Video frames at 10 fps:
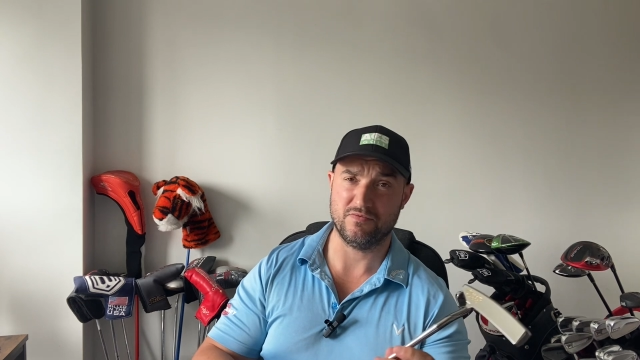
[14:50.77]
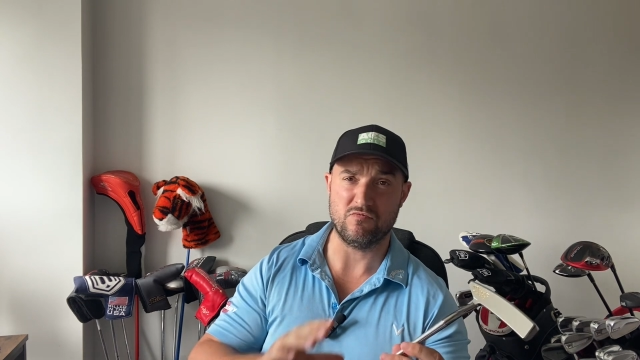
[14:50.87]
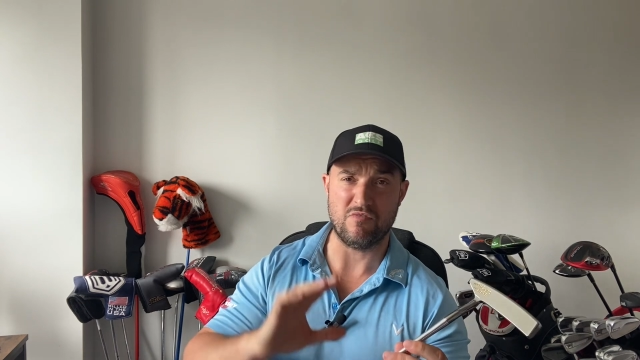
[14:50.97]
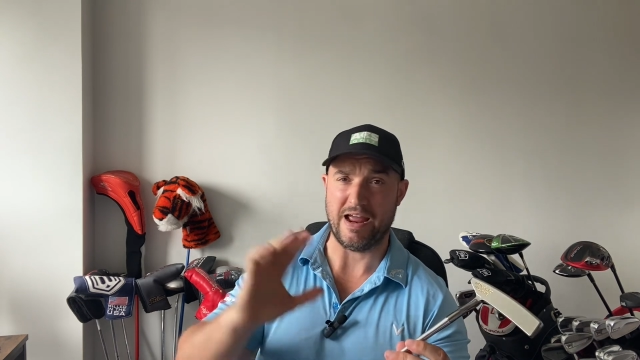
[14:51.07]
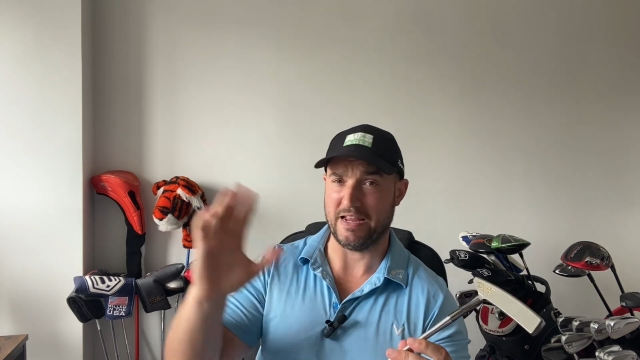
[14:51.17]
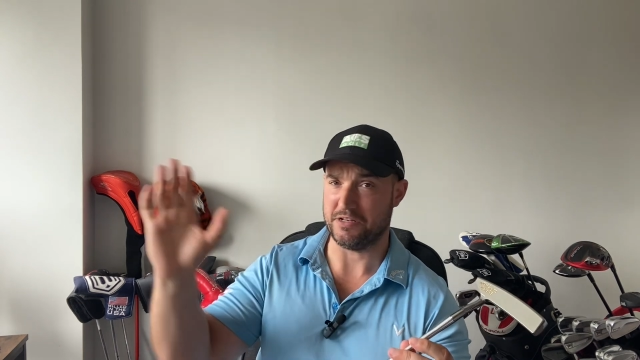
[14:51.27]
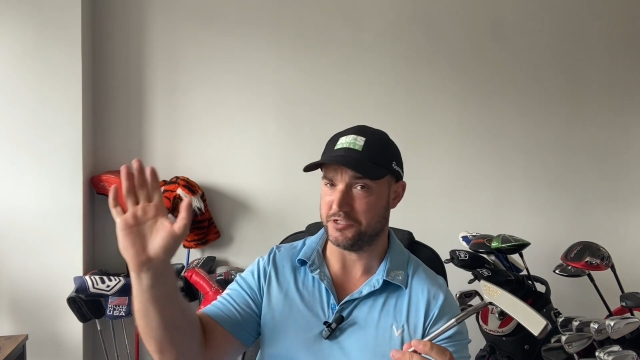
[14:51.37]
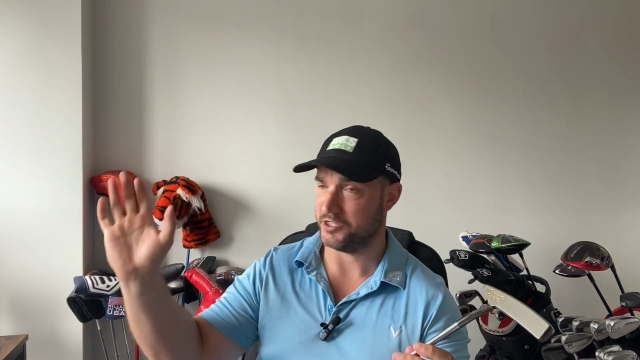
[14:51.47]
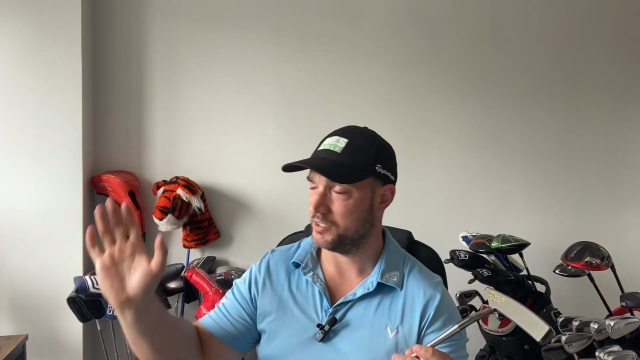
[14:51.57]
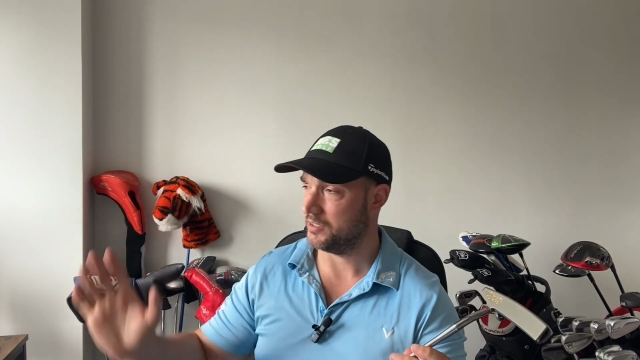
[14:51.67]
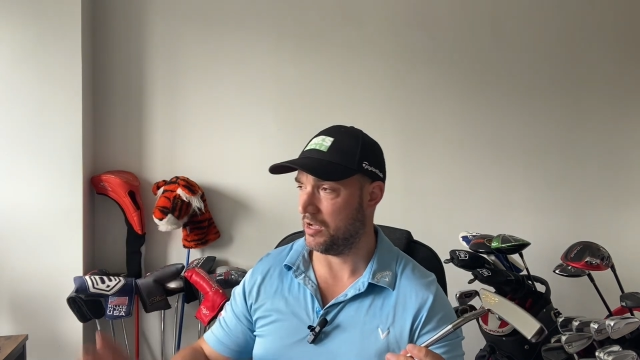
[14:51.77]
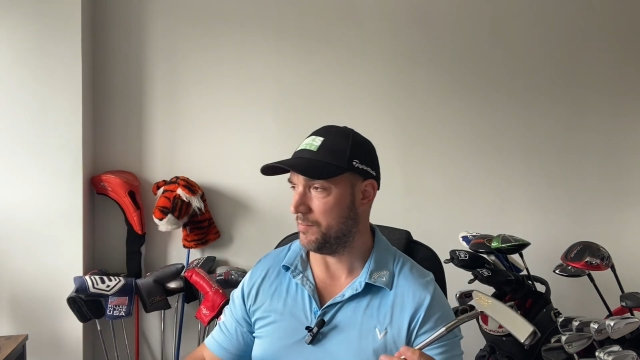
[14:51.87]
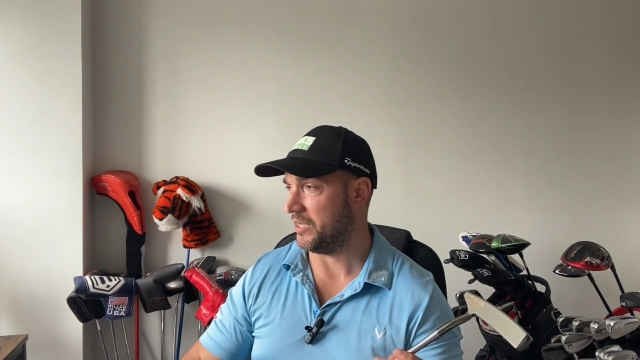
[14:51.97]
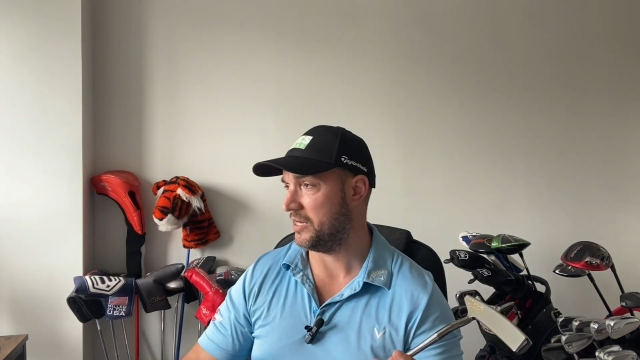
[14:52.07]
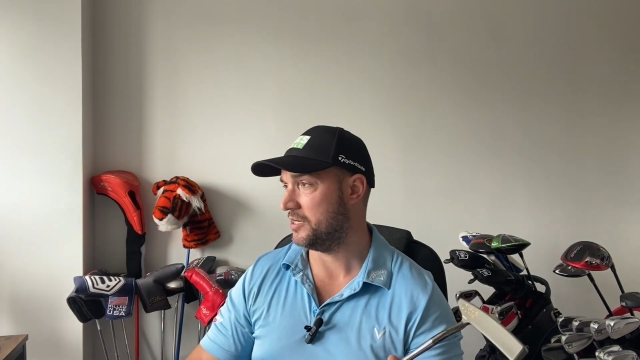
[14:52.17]
range, I
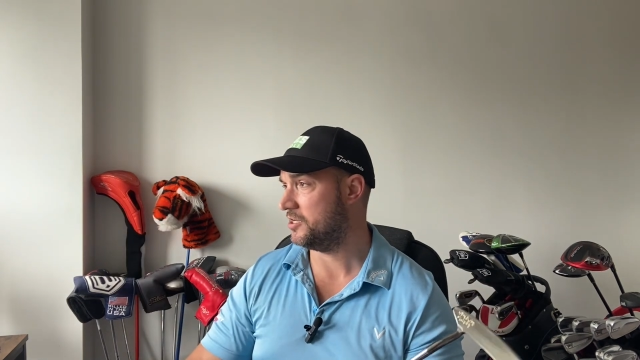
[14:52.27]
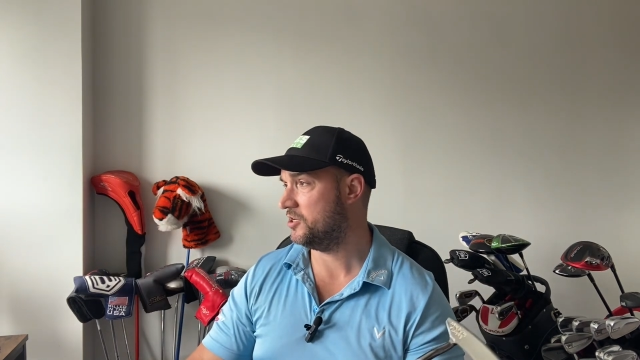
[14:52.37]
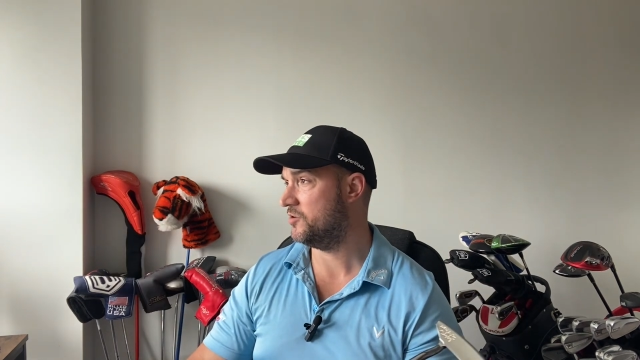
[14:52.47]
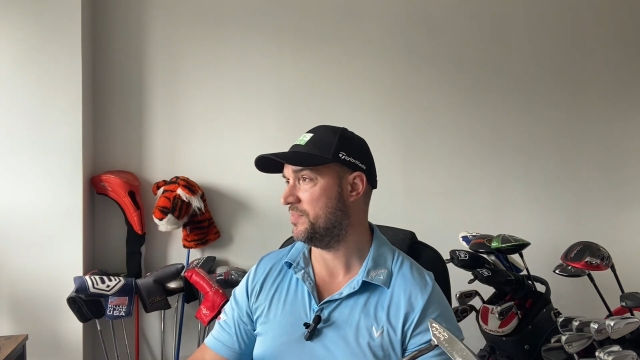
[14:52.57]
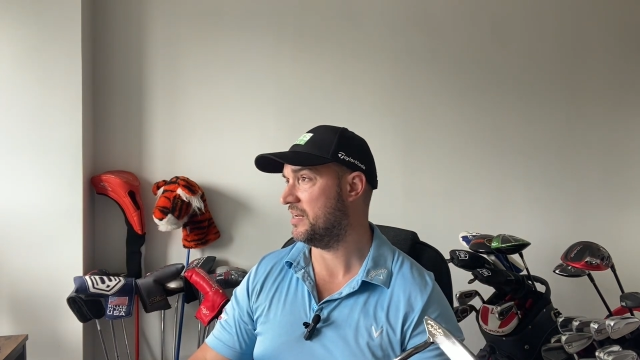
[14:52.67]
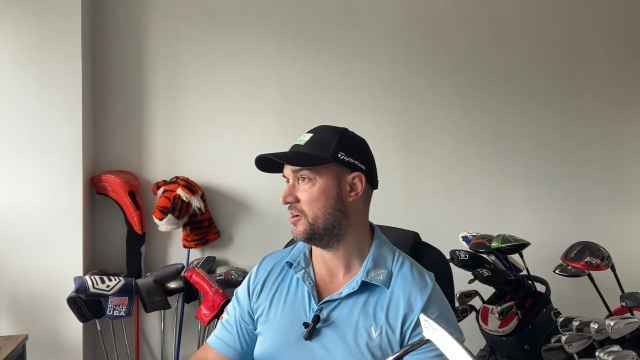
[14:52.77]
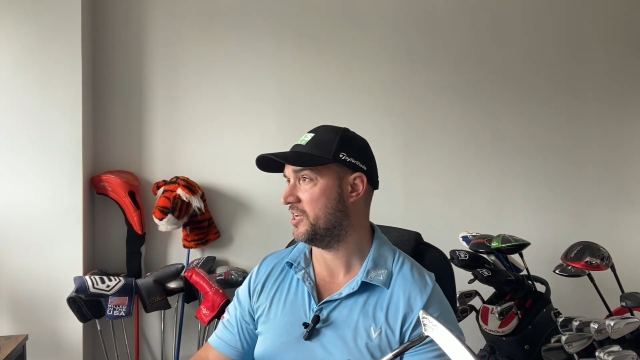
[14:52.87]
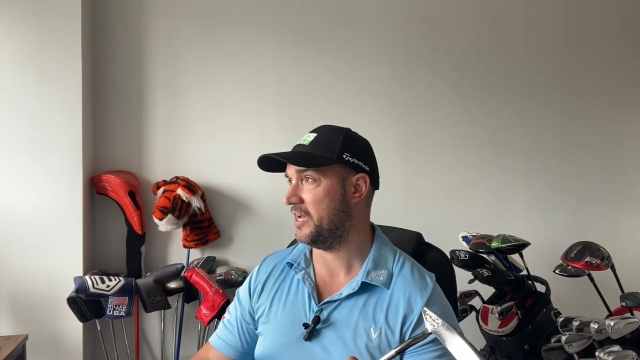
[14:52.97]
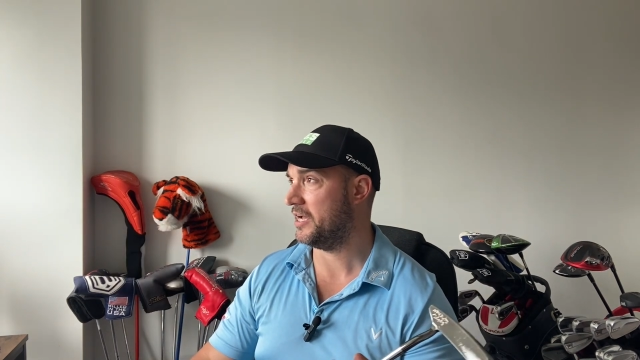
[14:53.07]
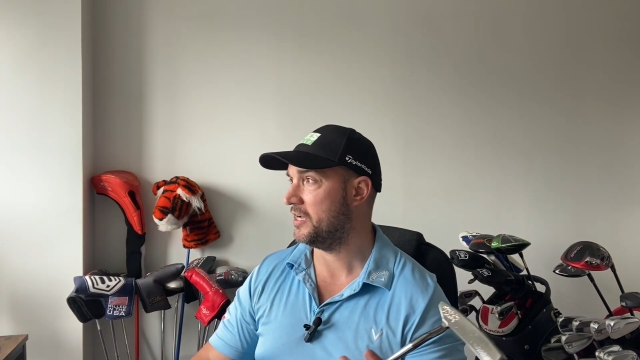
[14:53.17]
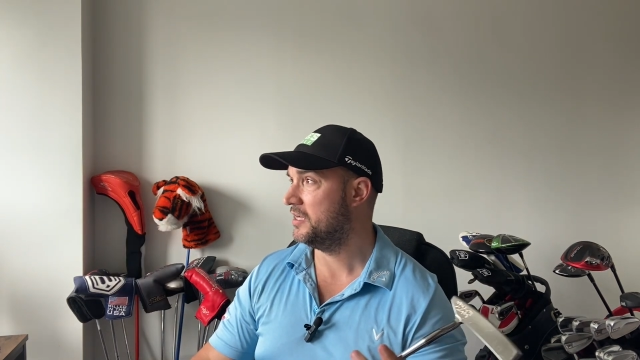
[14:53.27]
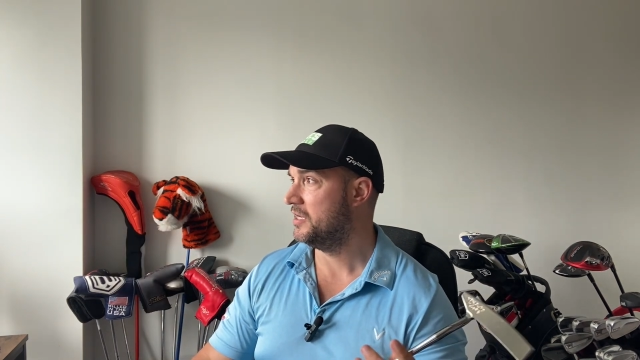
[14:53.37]
mean you could be looking